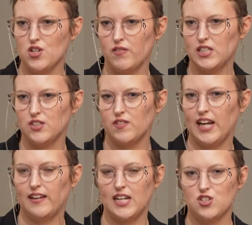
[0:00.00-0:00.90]
Teresa
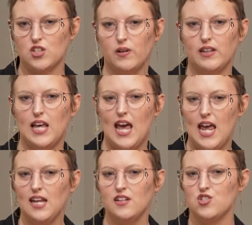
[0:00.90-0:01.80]
Regalia has to go at the
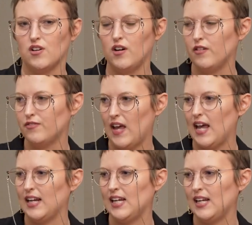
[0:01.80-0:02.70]
end of
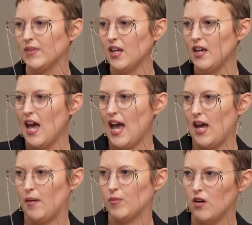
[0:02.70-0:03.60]
any
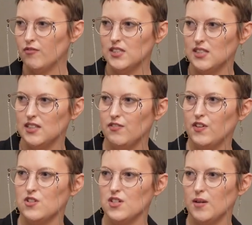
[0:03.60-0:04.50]
conference in the
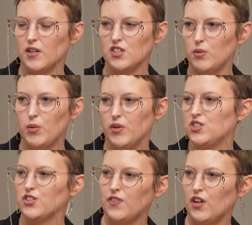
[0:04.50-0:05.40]
future because no one
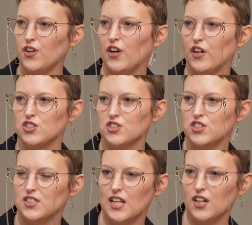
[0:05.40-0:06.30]
wants to follow her. She's
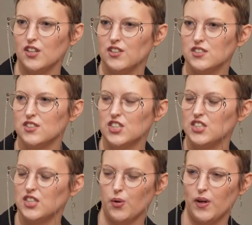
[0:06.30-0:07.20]
just that good.
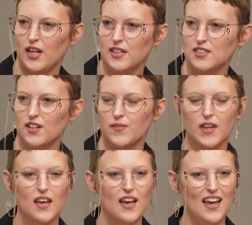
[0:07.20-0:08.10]
She's the queen. So
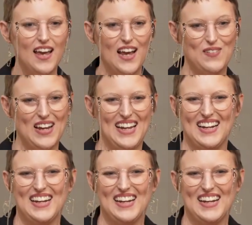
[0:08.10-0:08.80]
anyway,